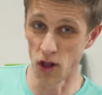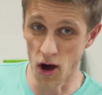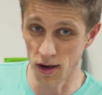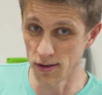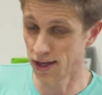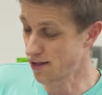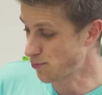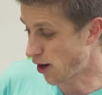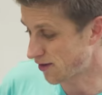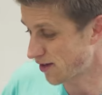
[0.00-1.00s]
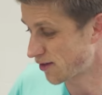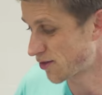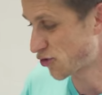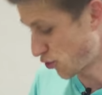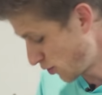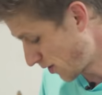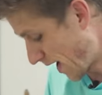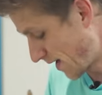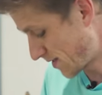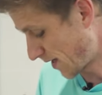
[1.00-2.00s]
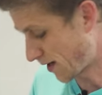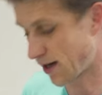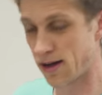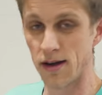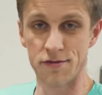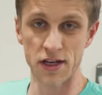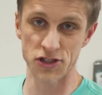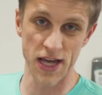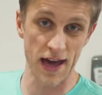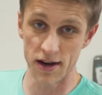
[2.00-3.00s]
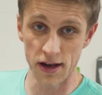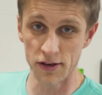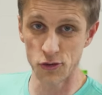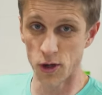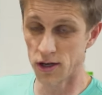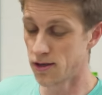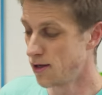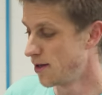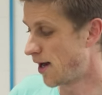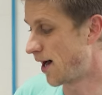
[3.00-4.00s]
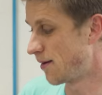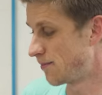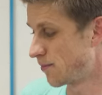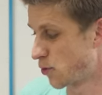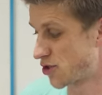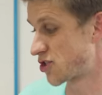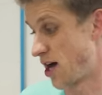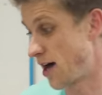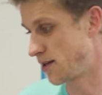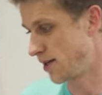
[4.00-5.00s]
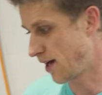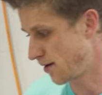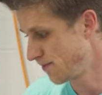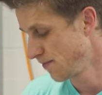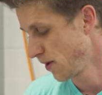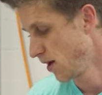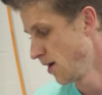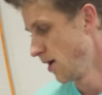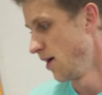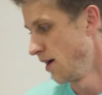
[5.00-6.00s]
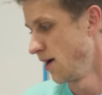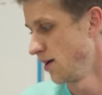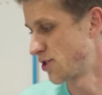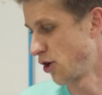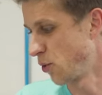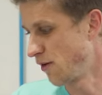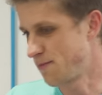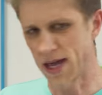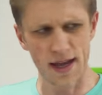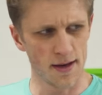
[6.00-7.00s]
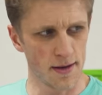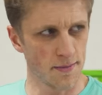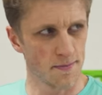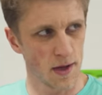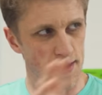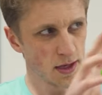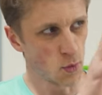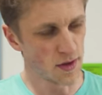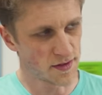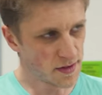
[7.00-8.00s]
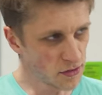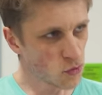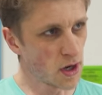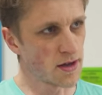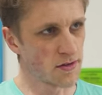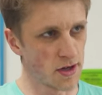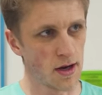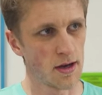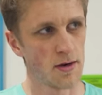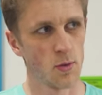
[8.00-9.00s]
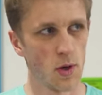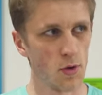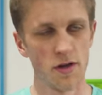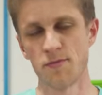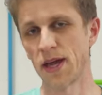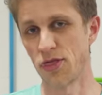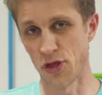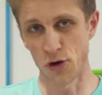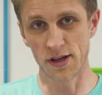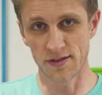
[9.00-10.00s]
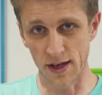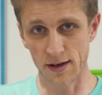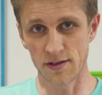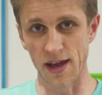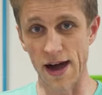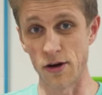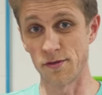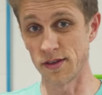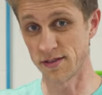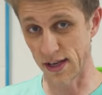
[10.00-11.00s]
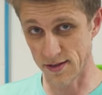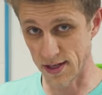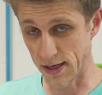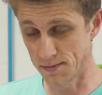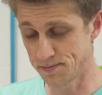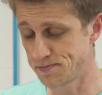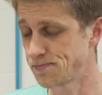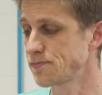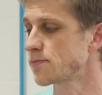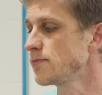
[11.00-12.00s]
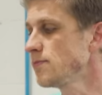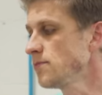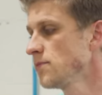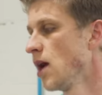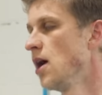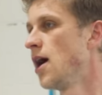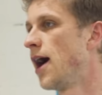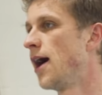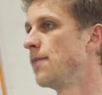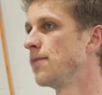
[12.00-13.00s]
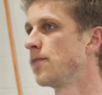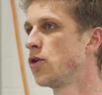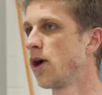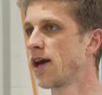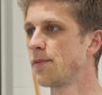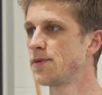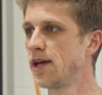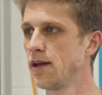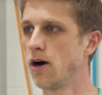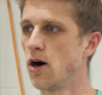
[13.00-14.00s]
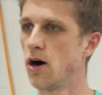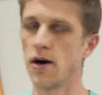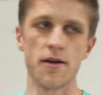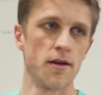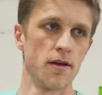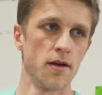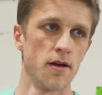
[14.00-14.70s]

along in the process to show you guys like a, a finished anodized one. Um, we're just not yet. So we've made, I think once this run is done, we will have made 36 out of the 60. Um, quick update on